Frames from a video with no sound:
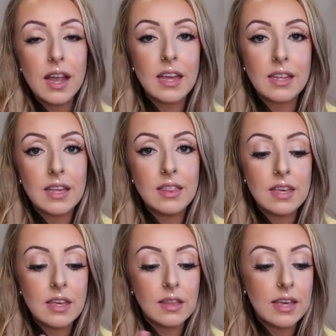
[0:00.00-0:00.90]
and in
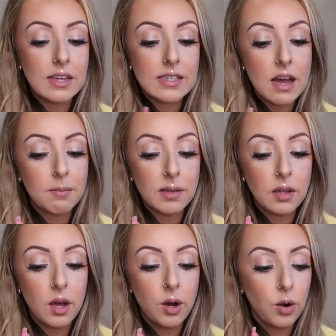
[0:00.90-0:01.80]
the link down
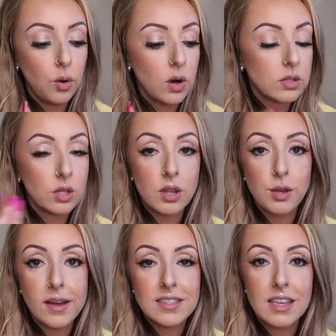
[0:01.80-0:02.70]
below so that
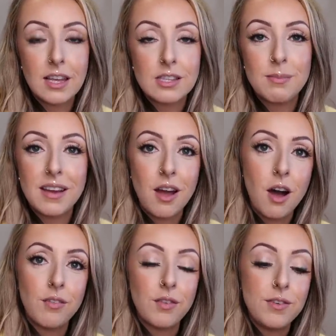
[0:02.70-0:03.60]
you guys can get some money
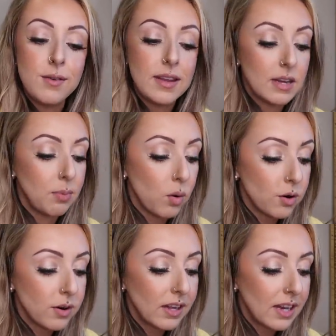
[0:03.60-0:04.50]
off if you end up
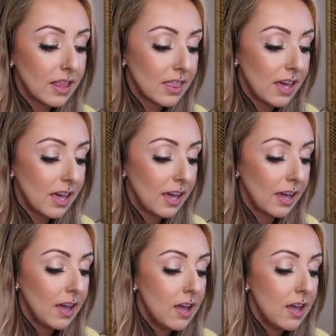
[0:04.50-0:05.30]
ordering anything.